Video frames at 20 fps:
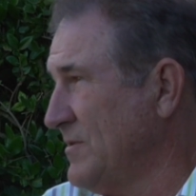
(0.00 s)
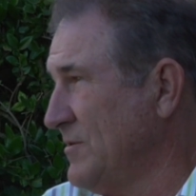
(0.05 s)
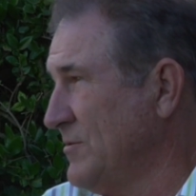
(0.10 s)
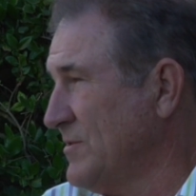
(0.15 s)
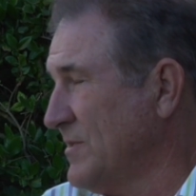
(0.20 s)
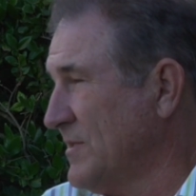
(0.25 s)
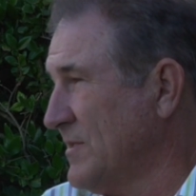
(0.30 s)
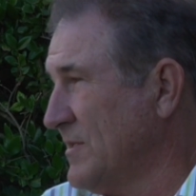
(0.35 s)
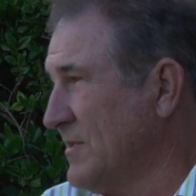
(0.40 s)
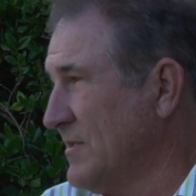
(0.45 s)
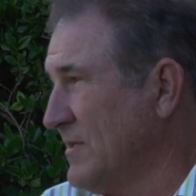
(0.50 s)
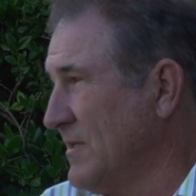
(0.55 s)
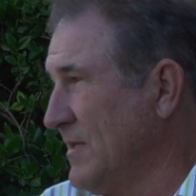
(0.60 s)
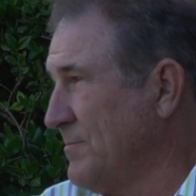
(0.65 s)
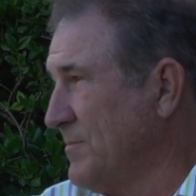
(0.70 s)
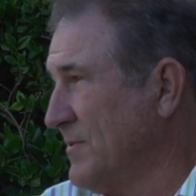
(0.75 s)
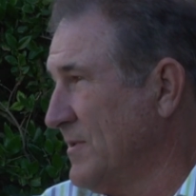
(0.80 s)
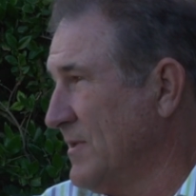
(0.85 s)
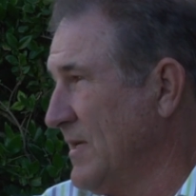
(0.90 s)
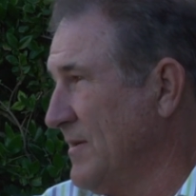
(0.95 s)
usually their
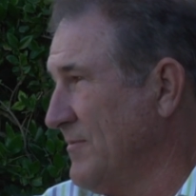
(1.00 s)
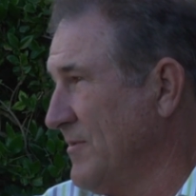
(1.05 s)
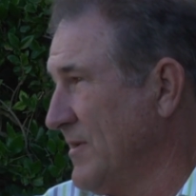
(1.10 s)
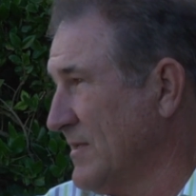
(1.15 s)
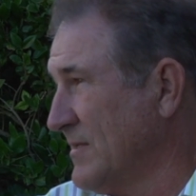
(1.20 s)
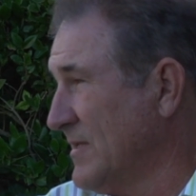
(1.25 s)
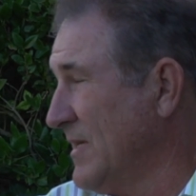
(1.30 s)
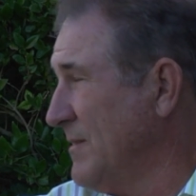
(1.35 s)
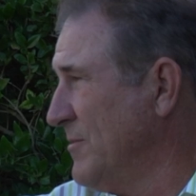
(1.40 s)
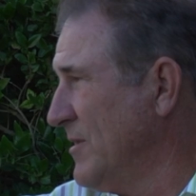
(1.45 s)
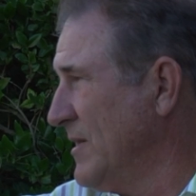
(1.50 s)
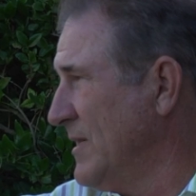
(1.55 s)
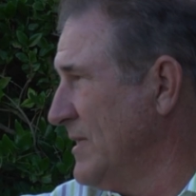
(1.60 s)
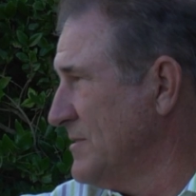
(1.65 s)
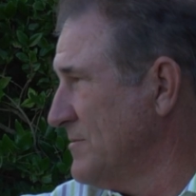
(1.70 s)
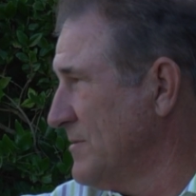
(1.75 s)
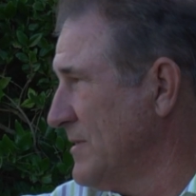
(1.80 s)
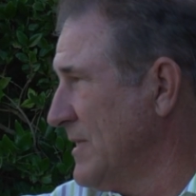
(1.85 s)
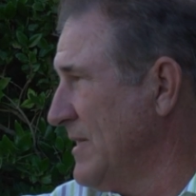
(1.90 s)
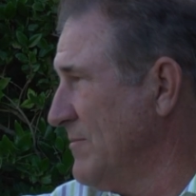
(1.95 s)
upper level, like double
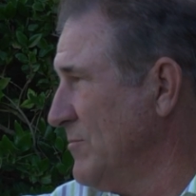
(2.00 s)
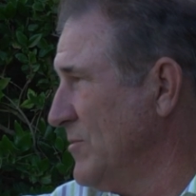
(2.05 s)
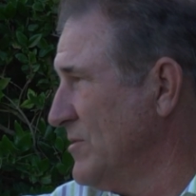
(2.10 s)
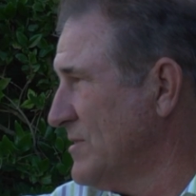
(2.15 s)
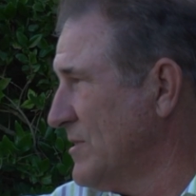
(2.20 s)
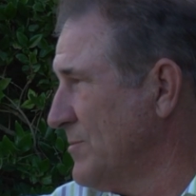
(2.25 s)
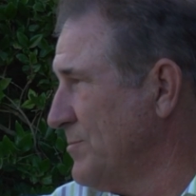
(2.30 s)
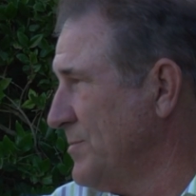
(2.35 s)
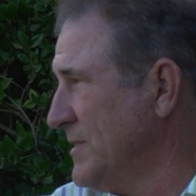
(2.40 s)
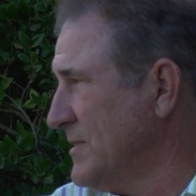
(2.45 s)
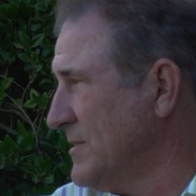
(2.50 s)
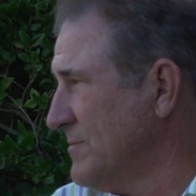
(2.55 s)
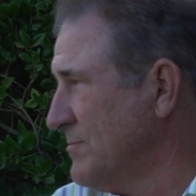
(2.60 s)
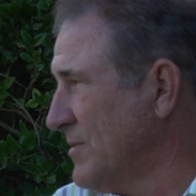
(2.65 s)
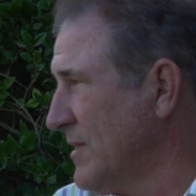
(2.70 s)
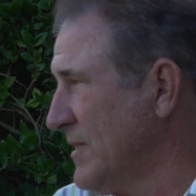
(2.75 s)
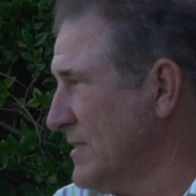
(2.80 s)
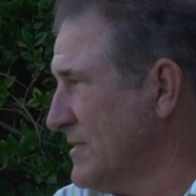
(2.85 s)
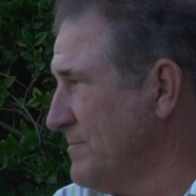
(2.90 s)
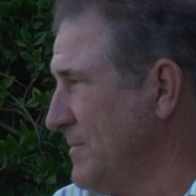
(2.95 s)
A's, where they have most of their pitching
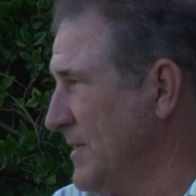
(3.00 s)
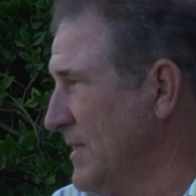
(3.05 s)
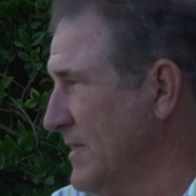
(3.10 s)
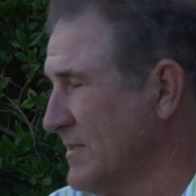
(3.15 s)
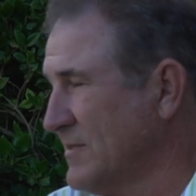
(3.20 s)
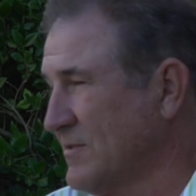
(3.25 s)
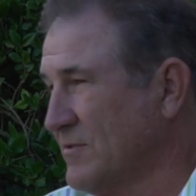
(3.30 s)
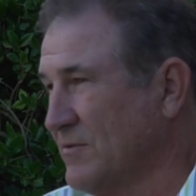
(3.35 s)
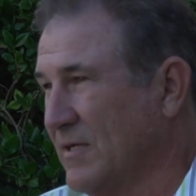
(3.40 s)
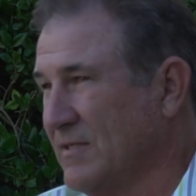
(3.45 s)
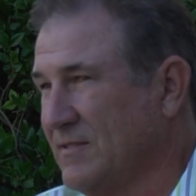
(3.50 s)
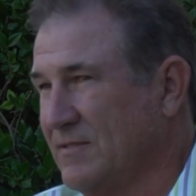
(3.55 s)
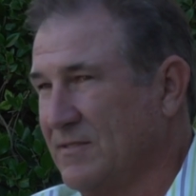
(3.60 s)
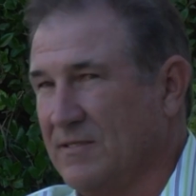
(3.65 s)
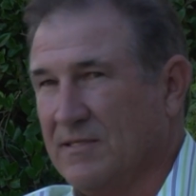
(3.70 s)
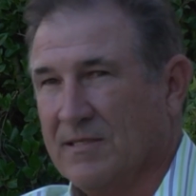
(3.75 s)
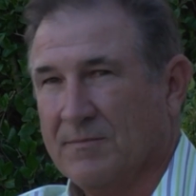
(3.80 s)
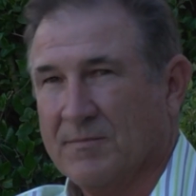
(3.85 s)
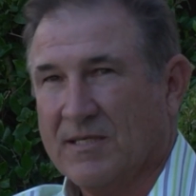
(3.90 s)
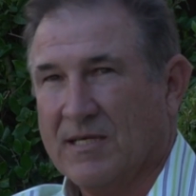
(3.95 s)
prospects. So I
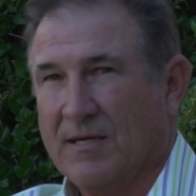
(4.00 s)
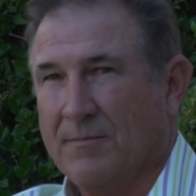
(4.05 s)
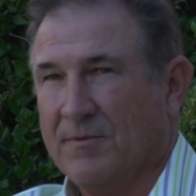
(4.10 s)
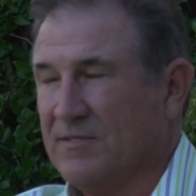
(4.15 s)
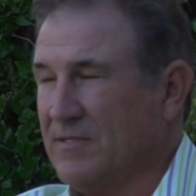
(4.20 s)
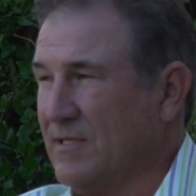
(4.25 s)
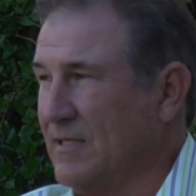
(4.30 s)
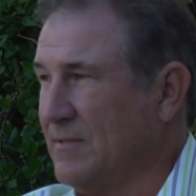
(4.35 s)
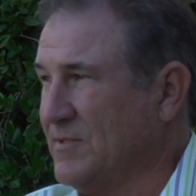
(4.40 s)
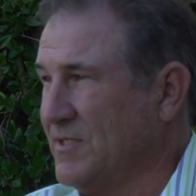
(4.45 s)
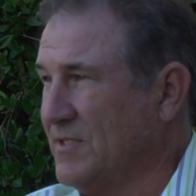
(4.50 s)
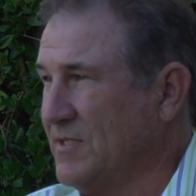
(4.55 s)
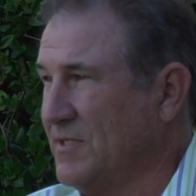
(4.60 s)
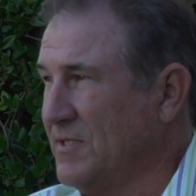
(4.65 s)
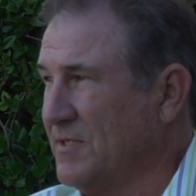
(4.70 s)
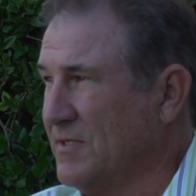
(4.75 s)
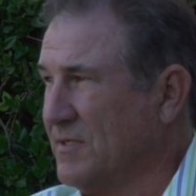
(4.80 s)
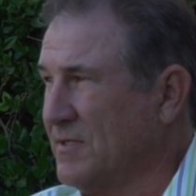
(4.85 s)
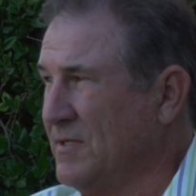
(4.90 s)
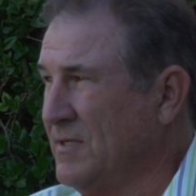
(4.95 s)
see them a couple times
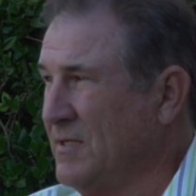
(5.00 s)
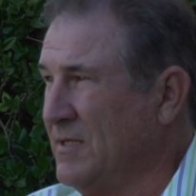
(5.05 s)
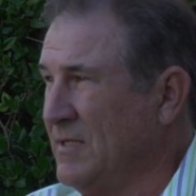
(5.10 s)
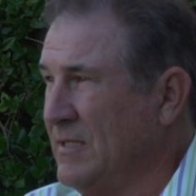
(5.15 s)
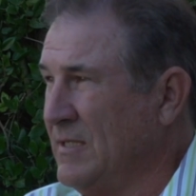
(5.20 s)
a year.